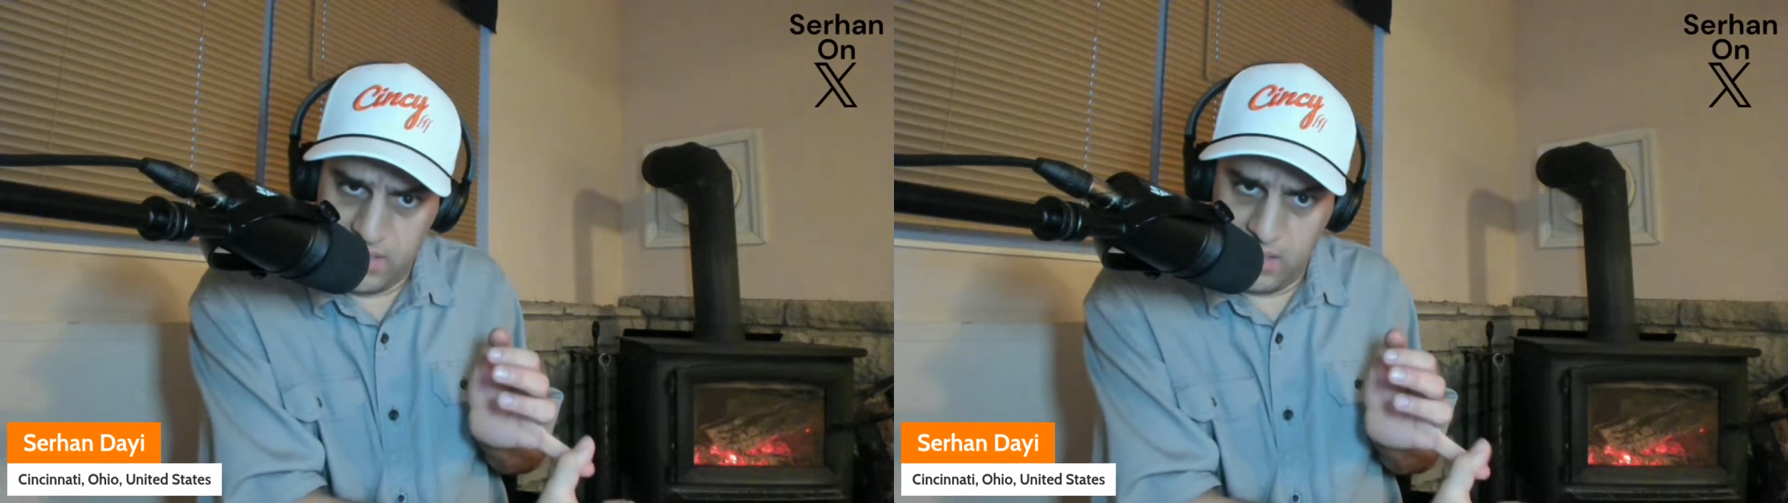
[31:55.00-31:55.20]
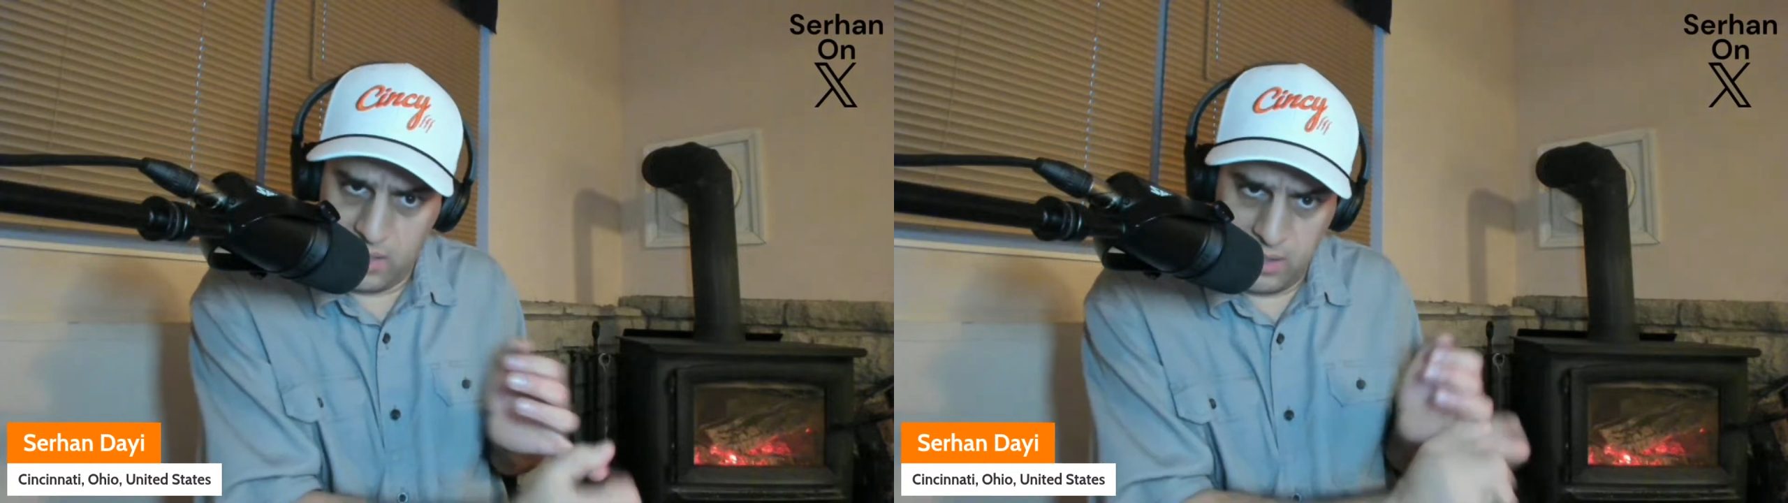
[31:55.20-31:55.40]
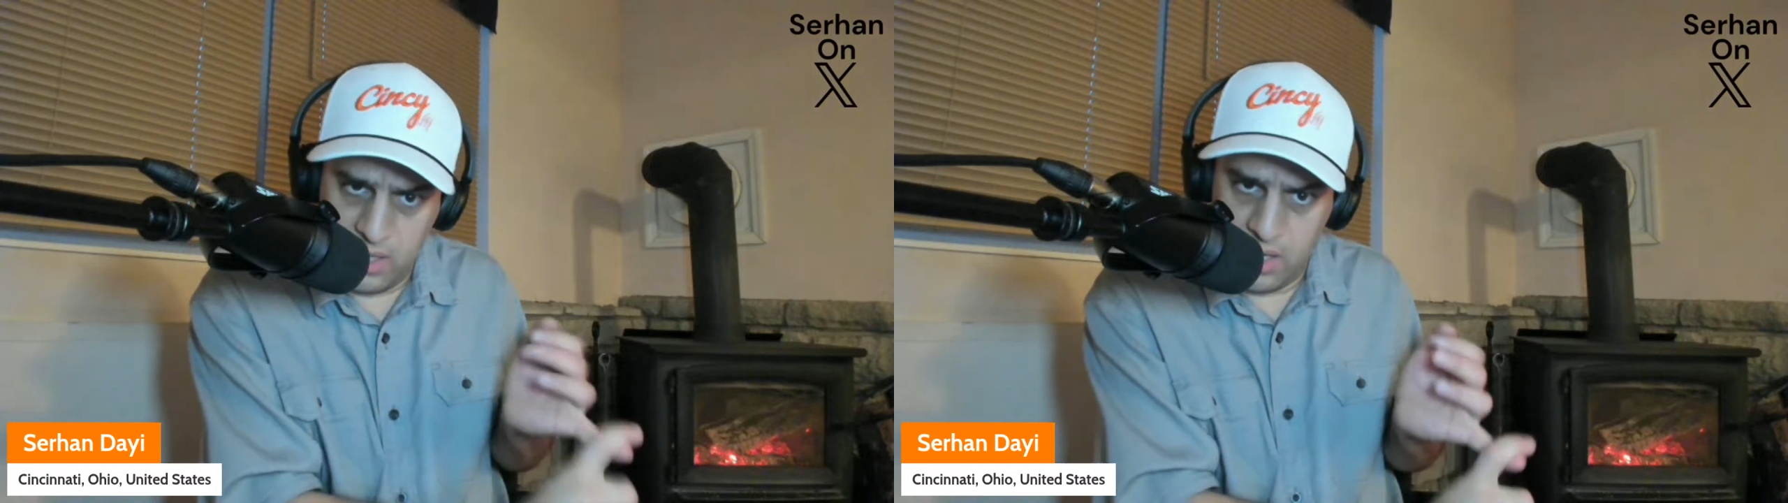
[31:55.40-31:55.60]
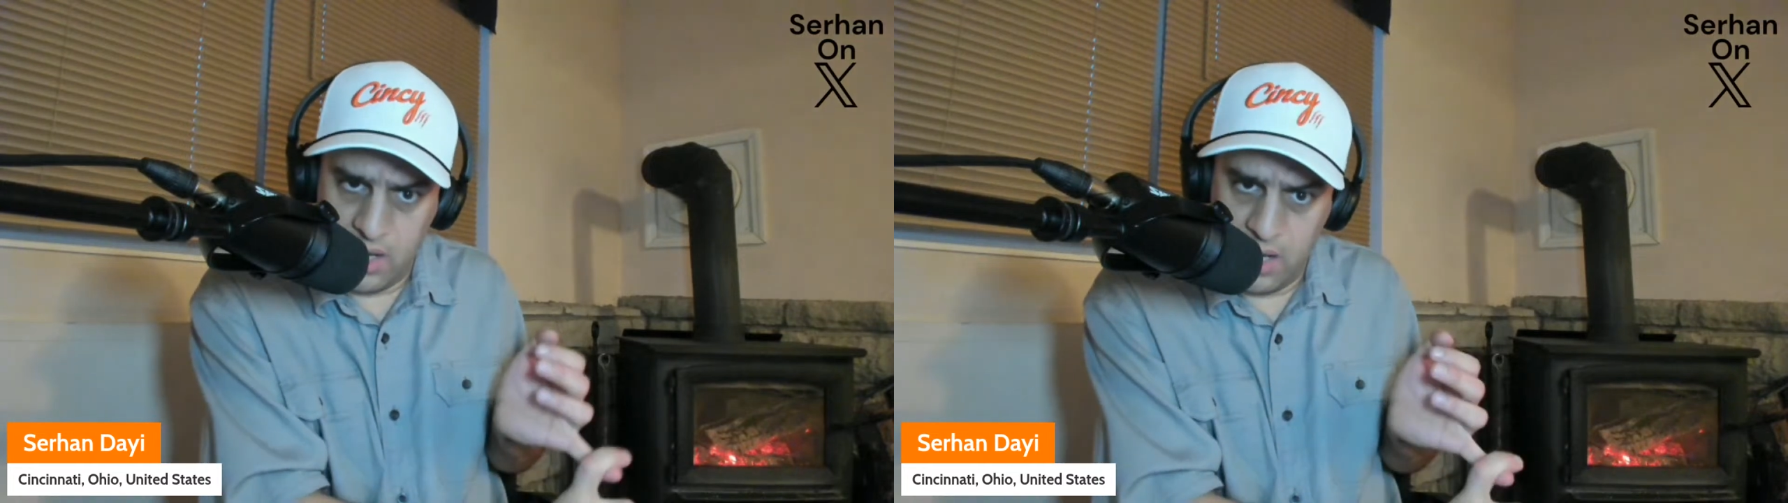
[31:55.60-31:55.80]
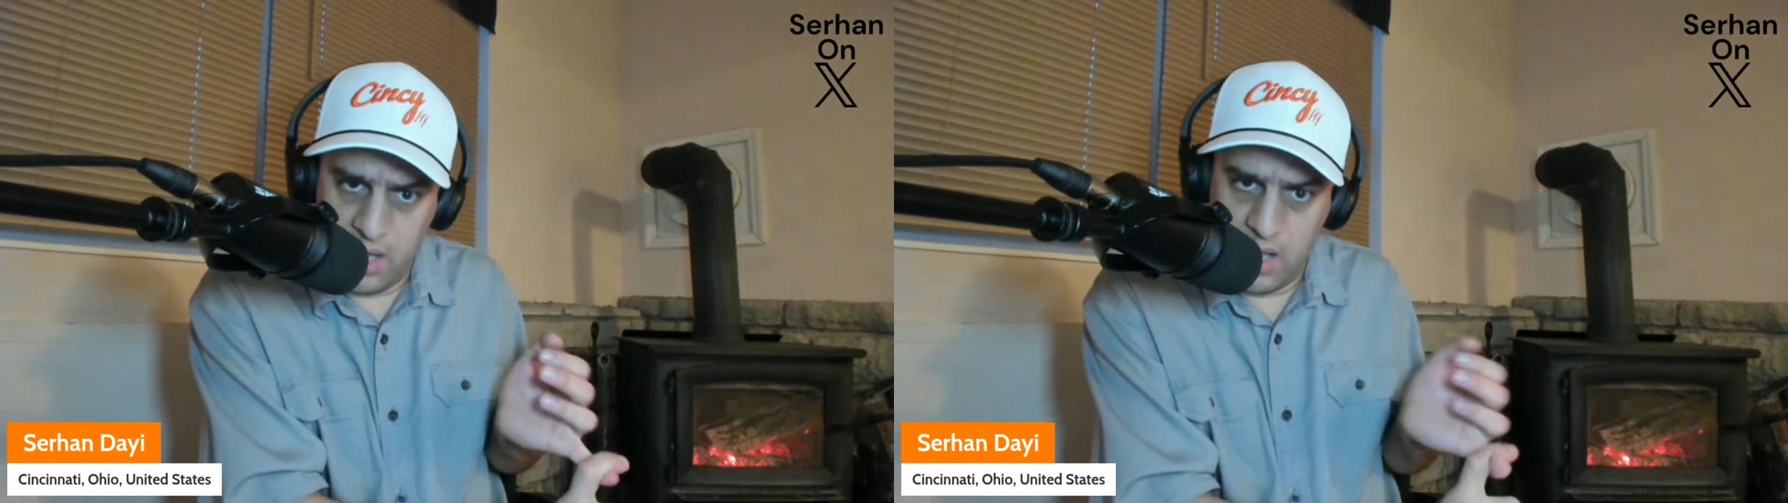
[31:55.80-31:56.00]
three
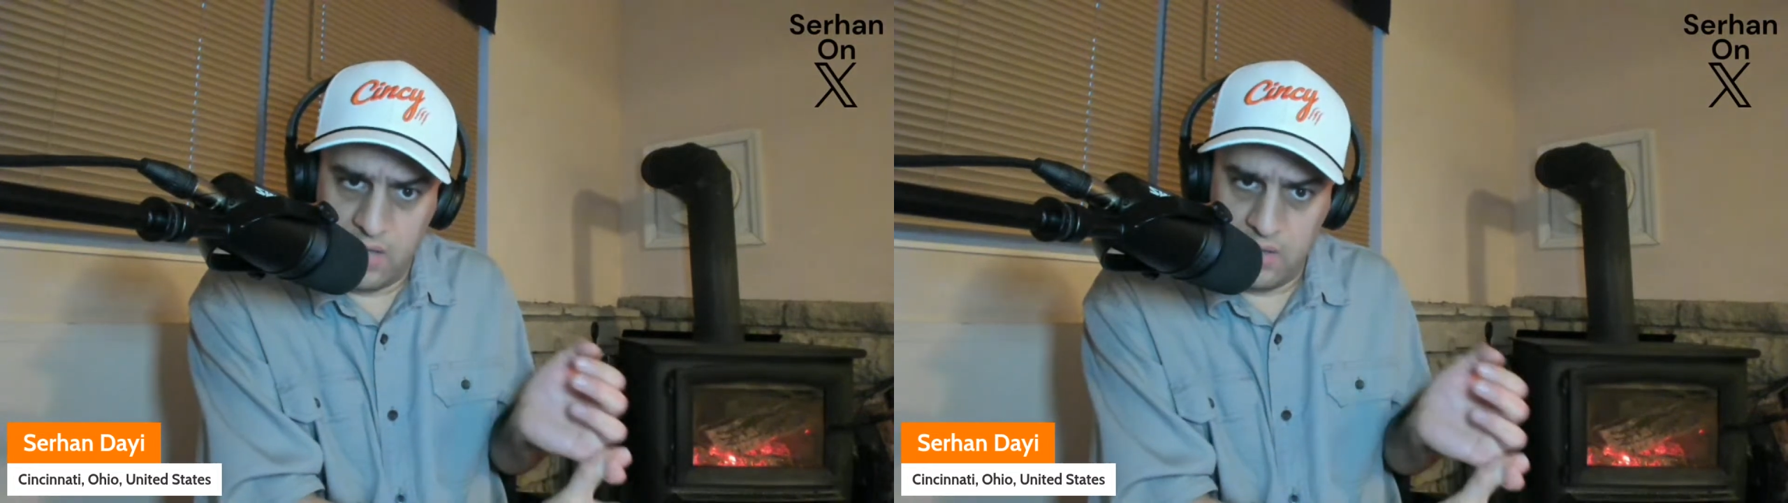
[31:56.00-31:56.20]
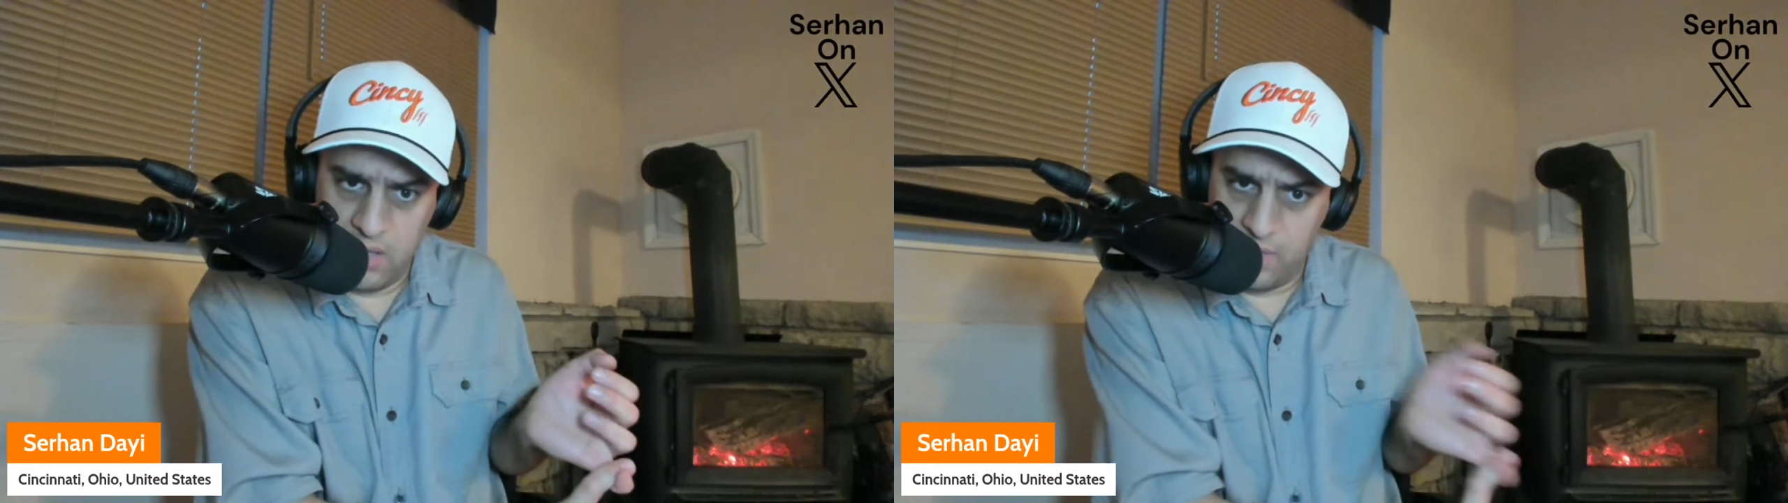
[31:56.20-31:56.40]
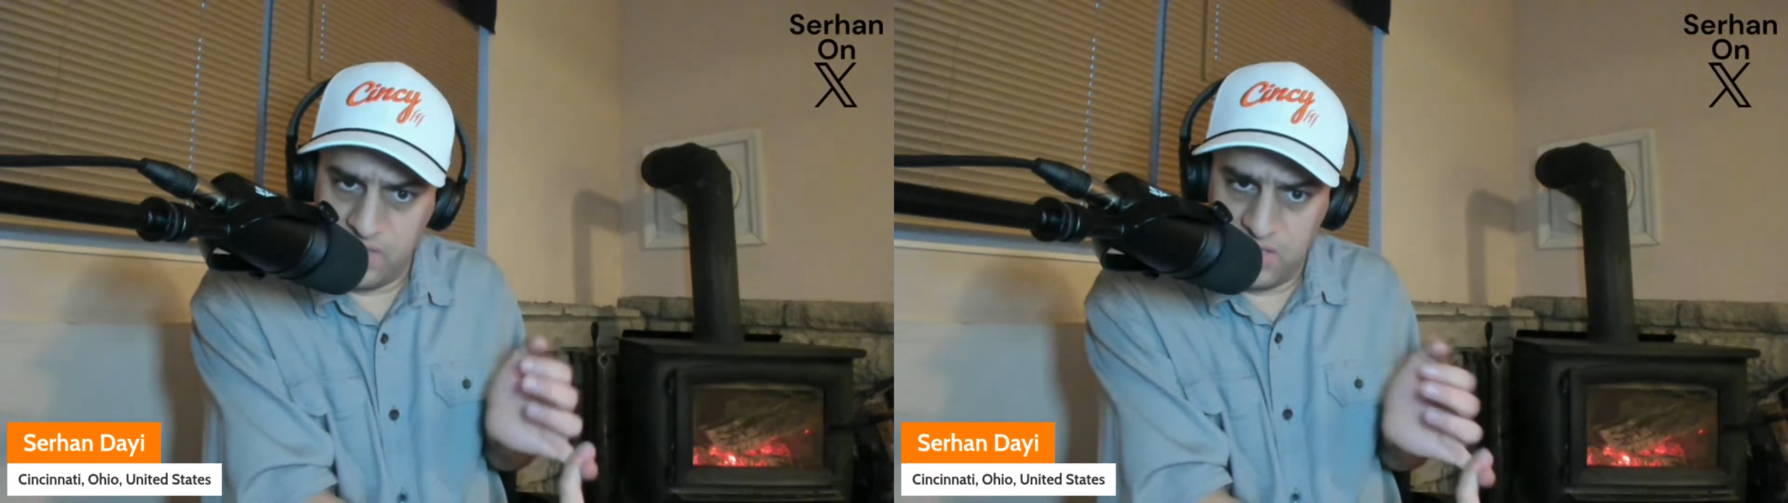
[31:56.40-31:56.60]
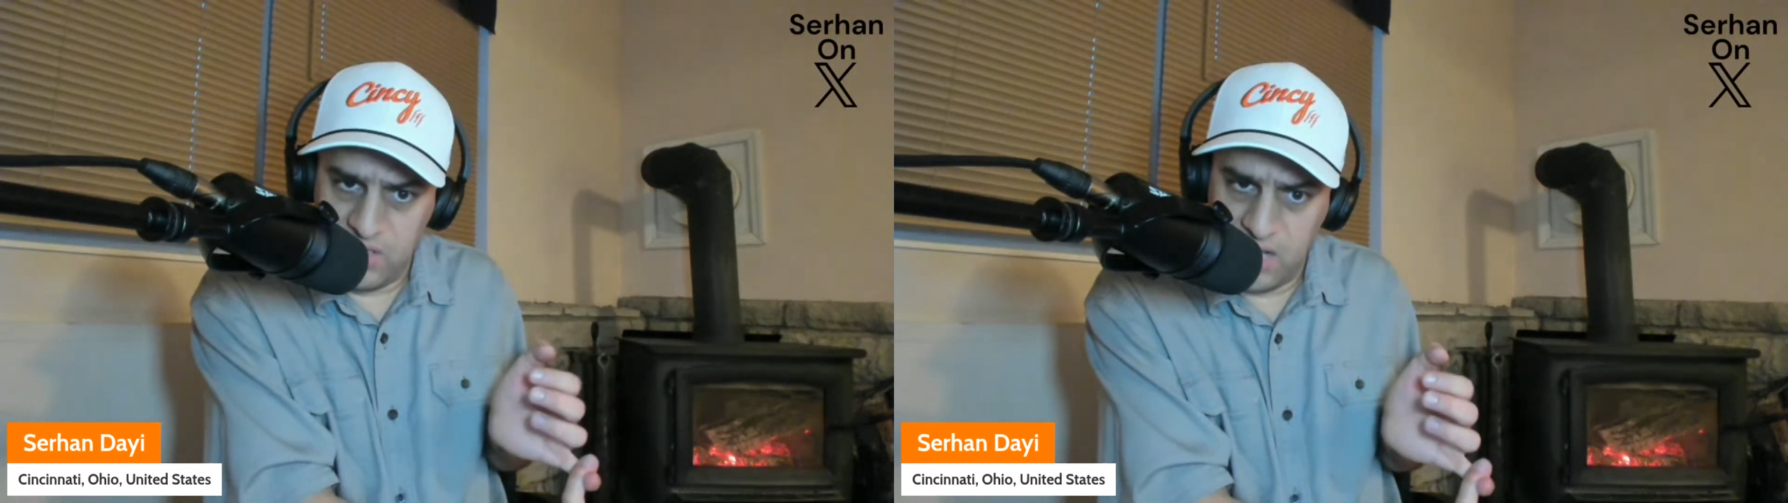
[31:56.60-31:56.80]
other levels in